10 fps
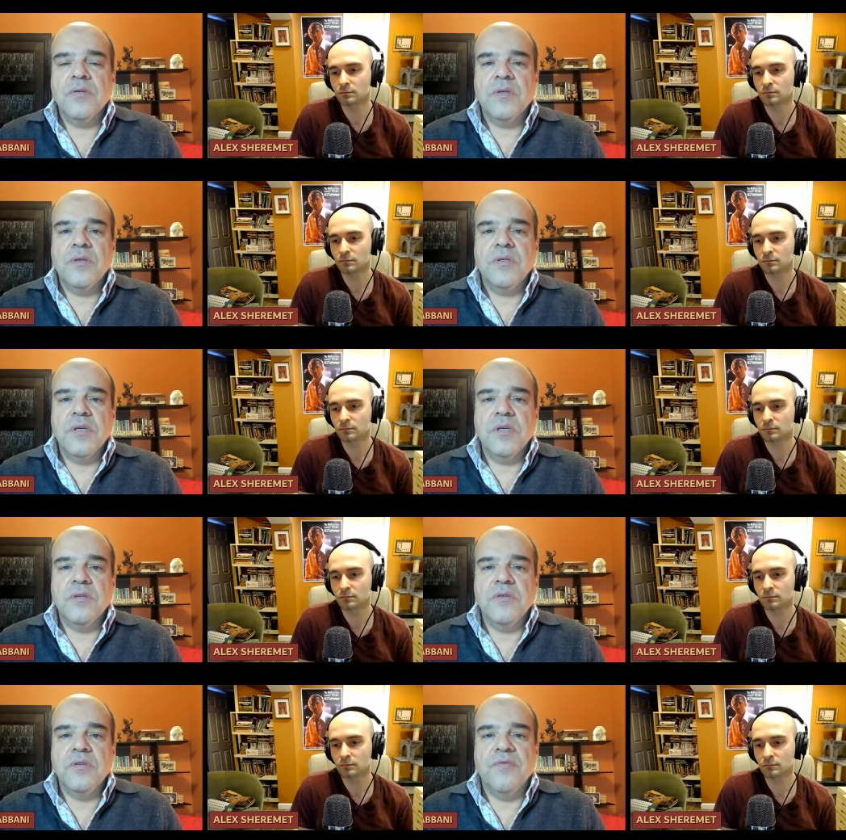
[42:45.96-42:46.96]
Speaker 1: t- seeking
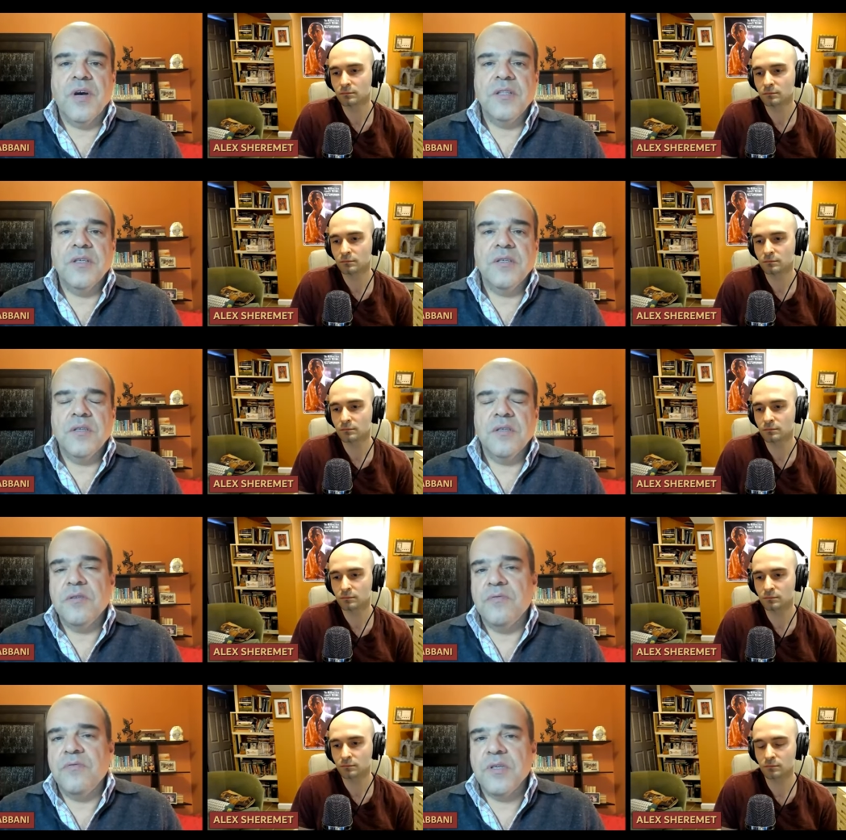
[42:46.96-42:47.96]
to divide this
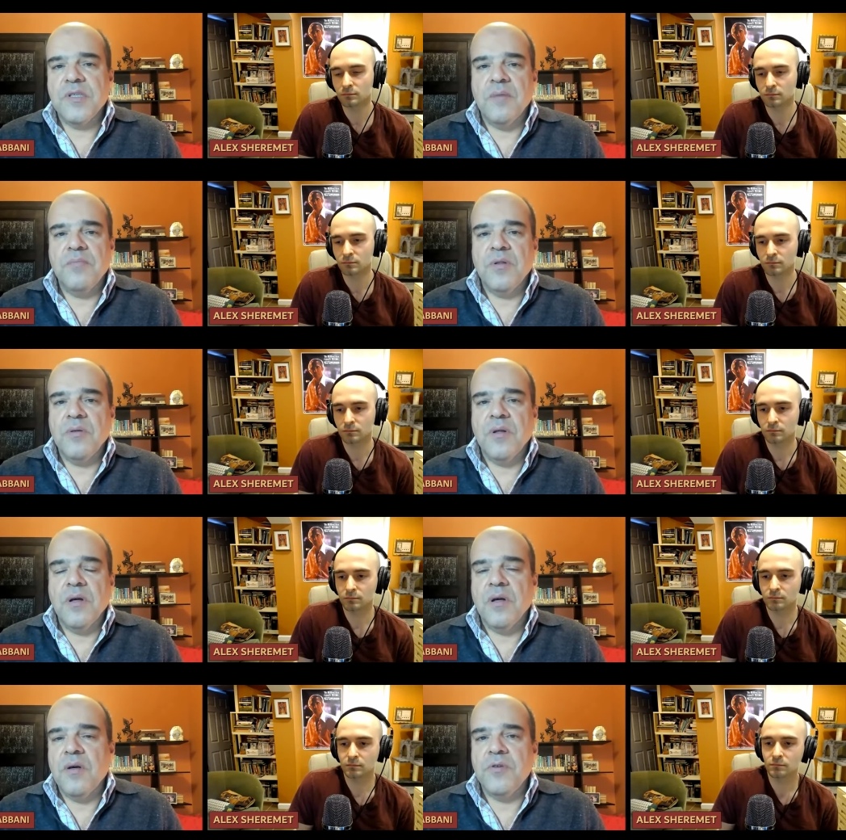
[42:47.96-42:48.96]
into, for example,
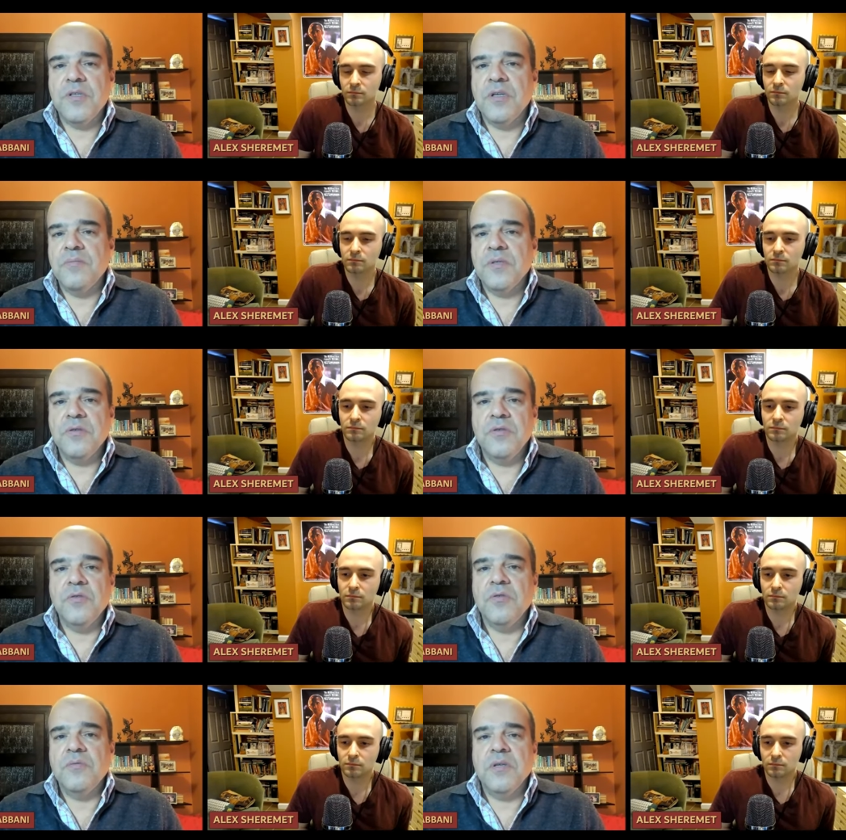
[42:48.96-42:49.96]
uh, Muslims and
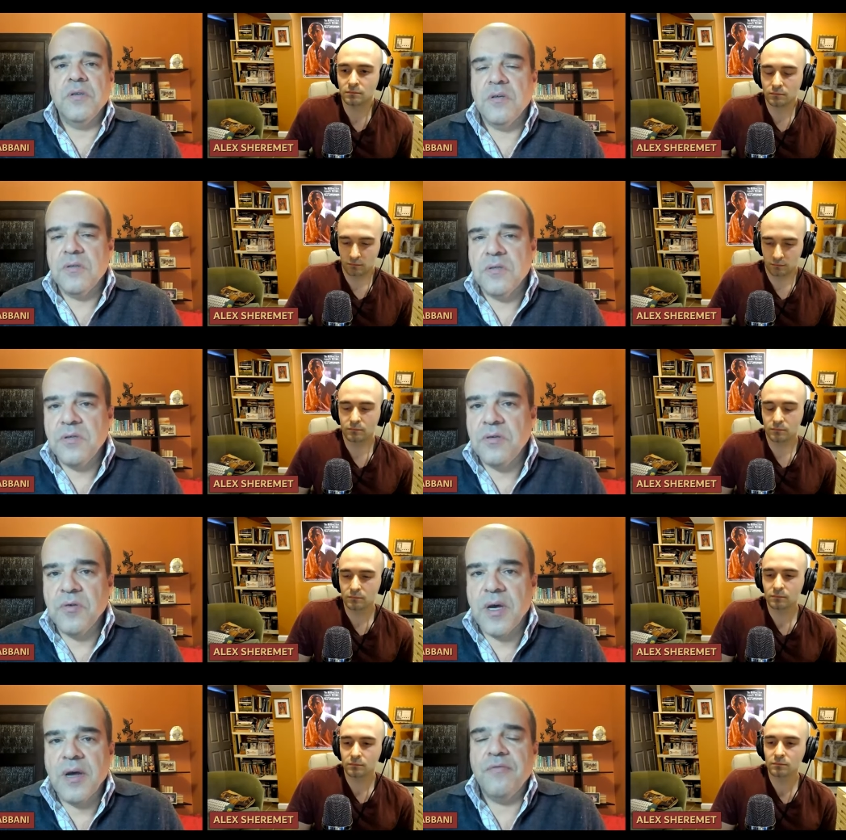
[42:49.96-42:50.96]
Jews, because you
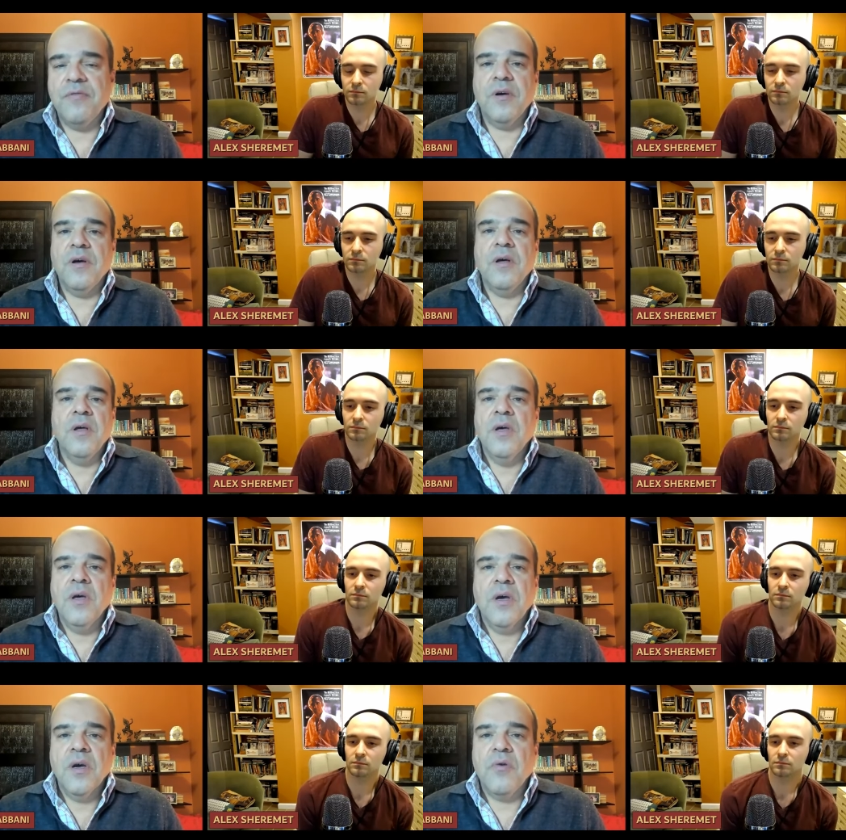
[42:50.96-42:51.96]
have uh,
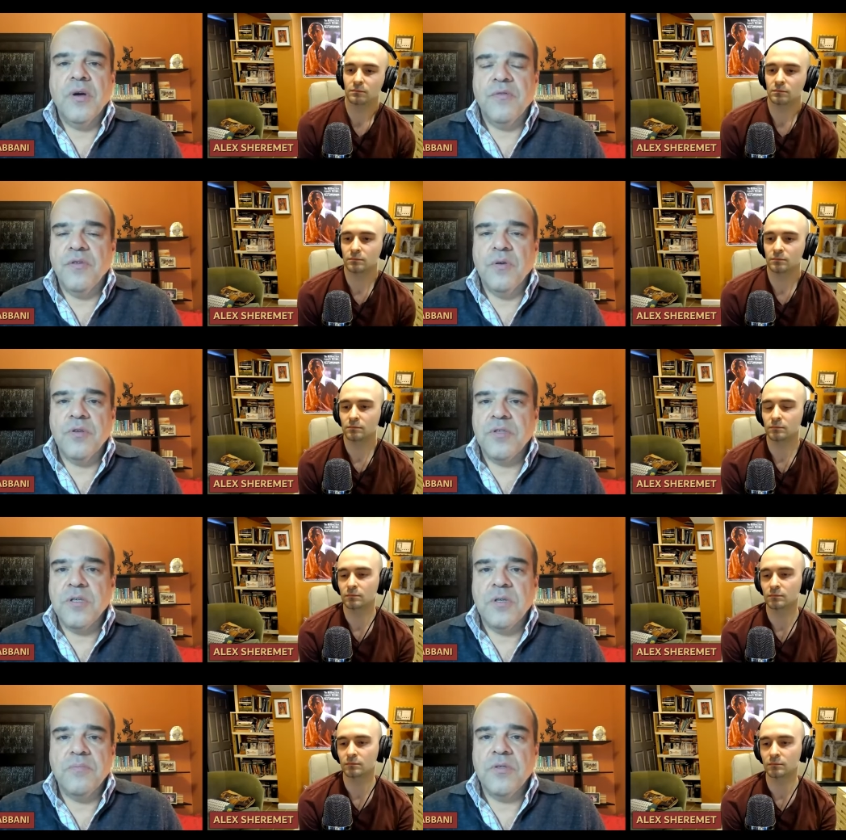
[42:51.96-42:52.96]
quite a few
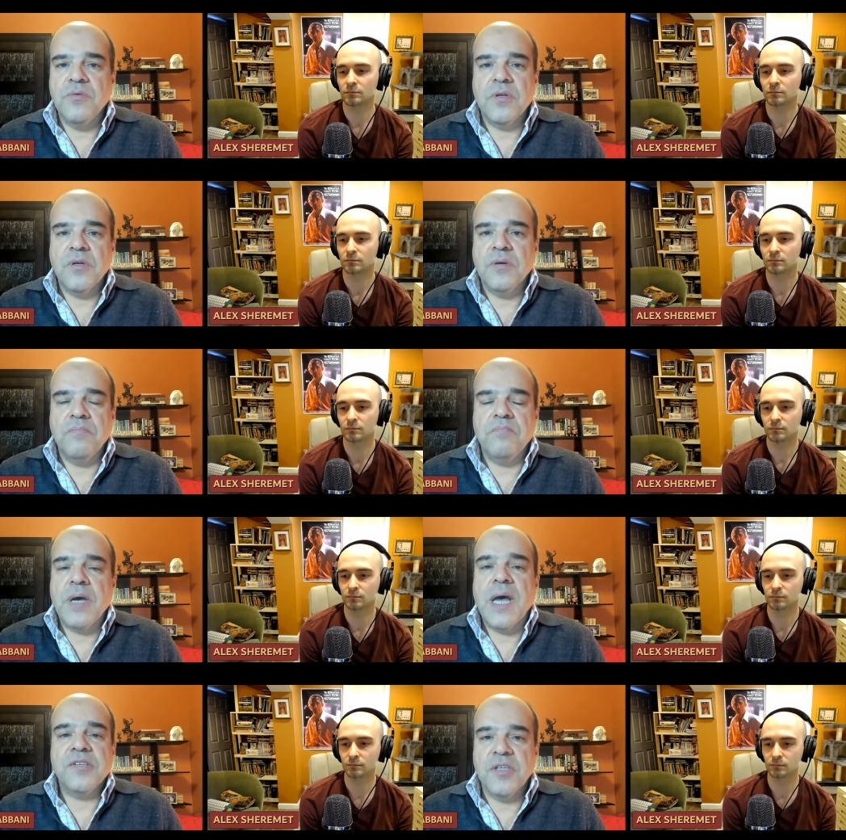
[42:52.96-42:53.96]
Muslims who were
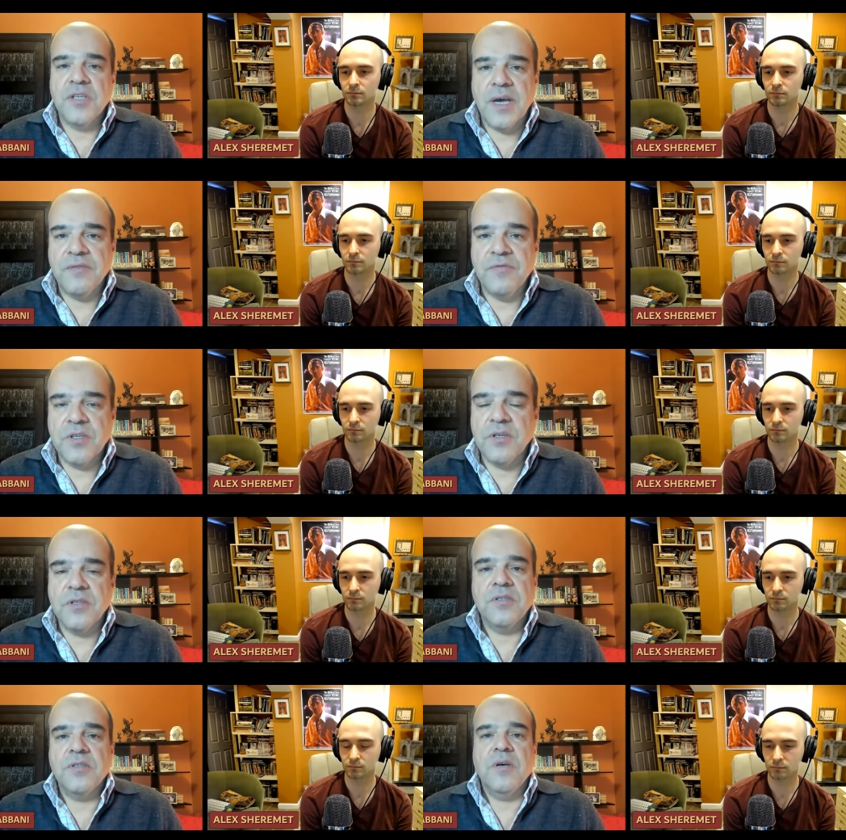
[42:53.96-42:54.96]
passionate
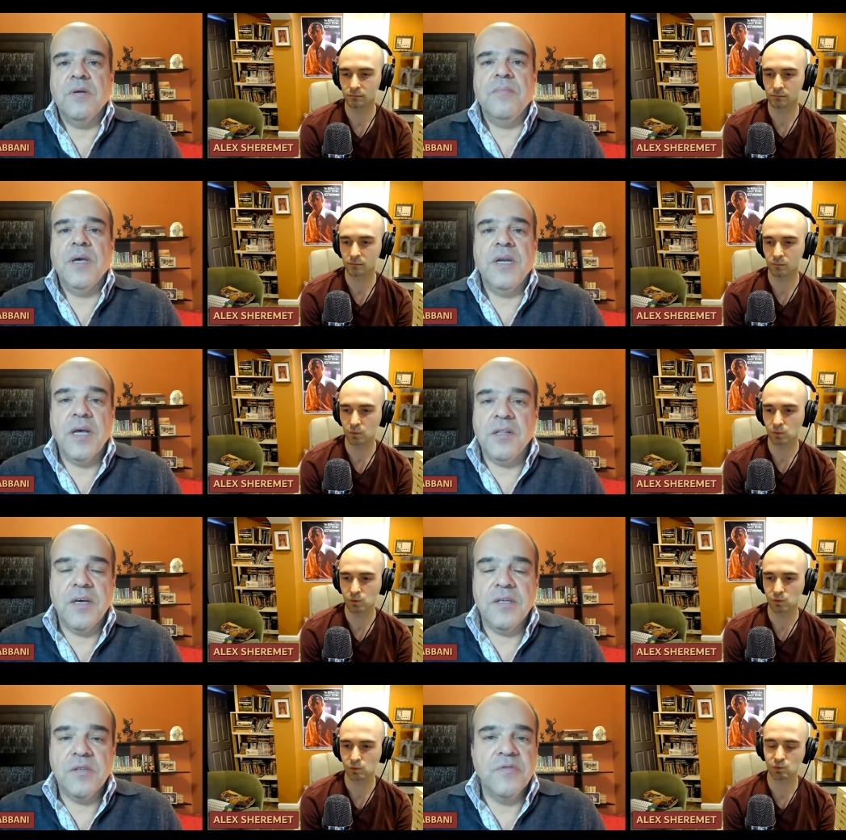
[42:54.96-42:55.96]
advocates um, and
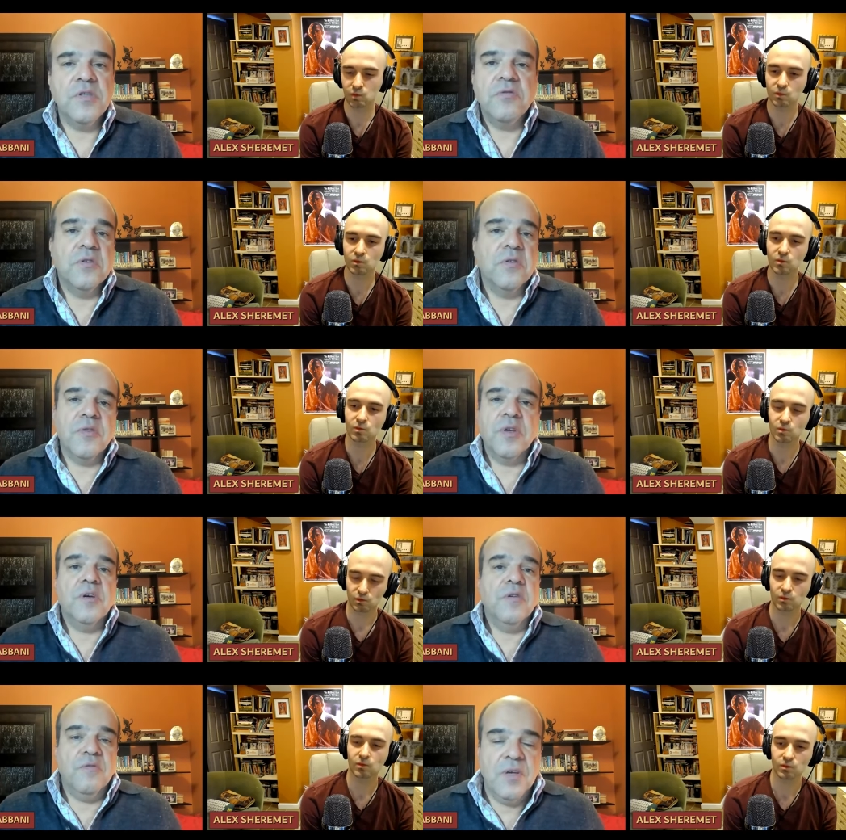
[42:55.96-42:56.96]
allies of Israel.
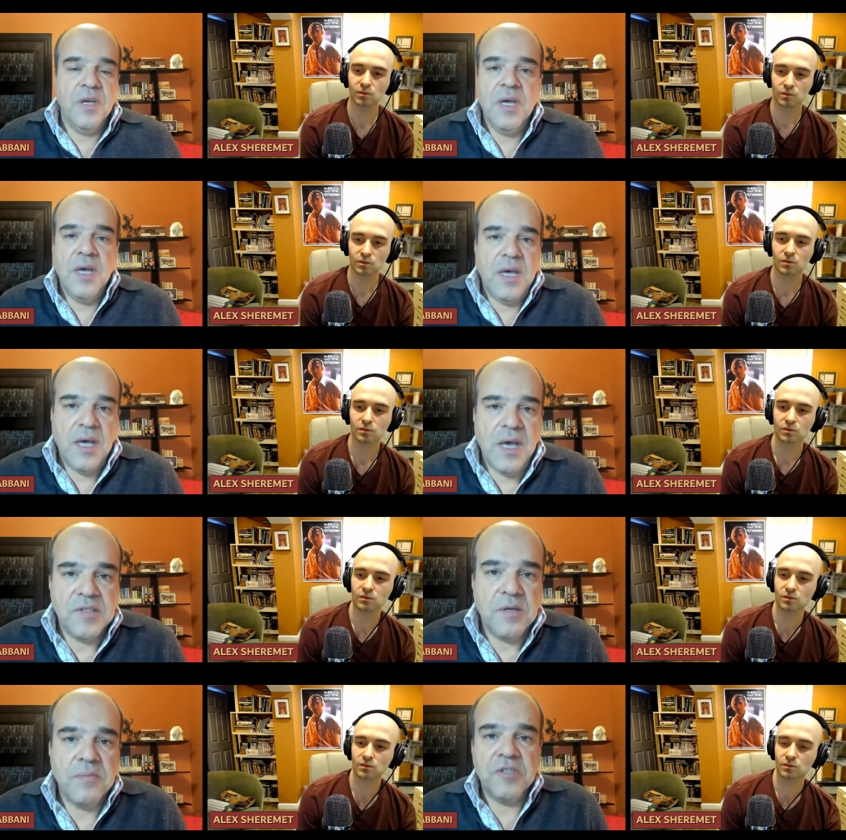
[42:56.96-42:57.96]
Think of
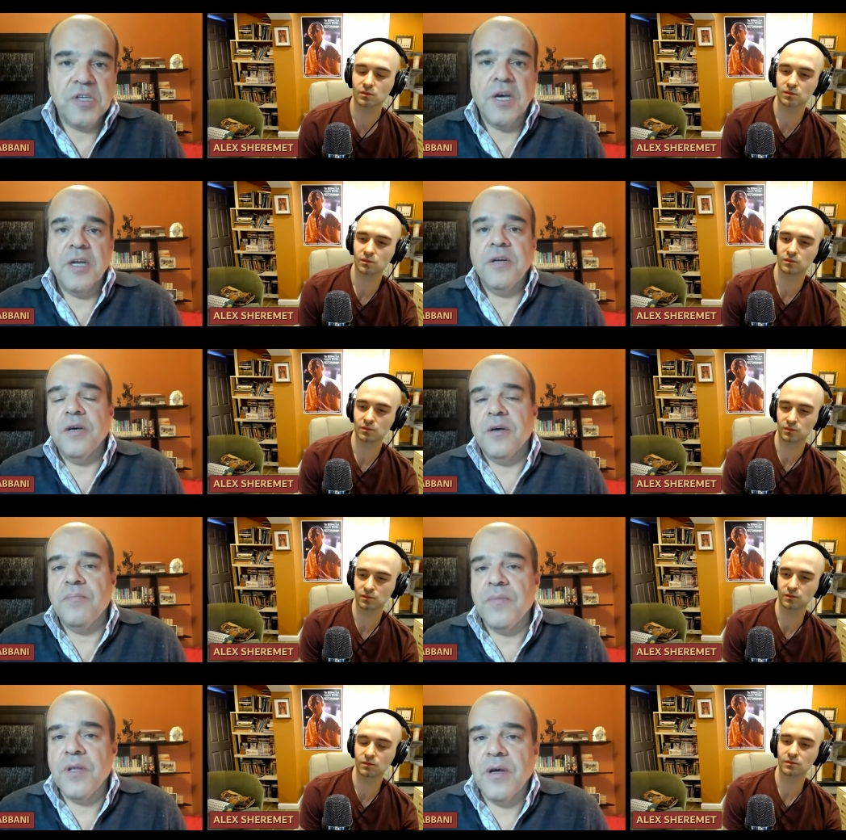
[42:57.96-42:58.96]
Azerbaijan, uh,
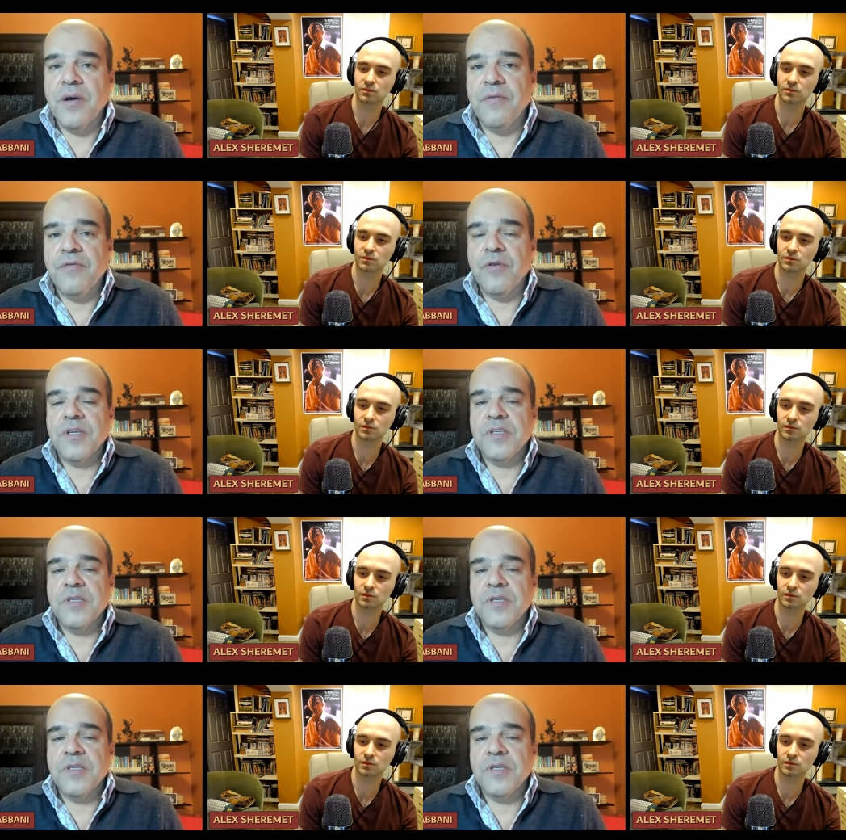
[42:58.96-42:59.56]
mm-hmm. Uh, for